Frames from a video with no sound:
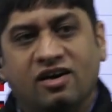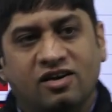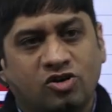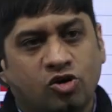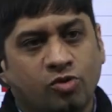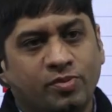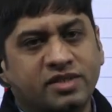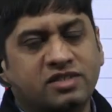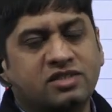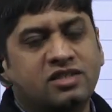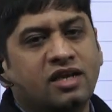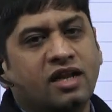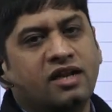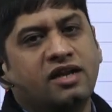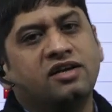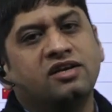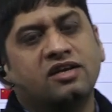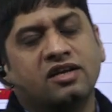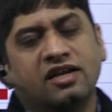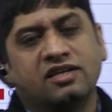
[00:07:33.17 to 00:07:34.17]
domestic and
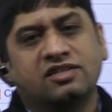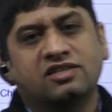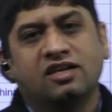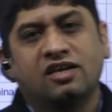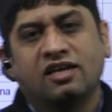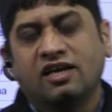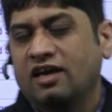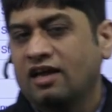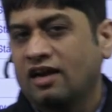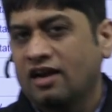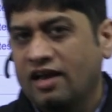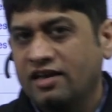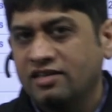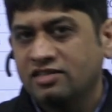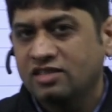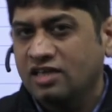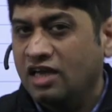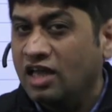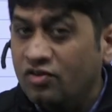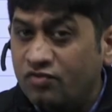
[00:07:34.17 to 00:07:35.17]
international
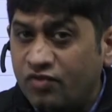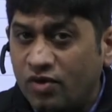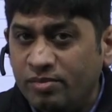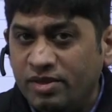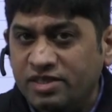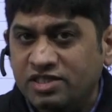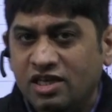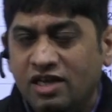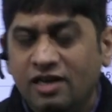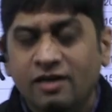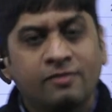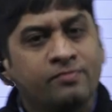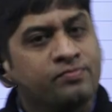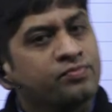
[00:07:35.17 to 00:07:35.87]
airlines information.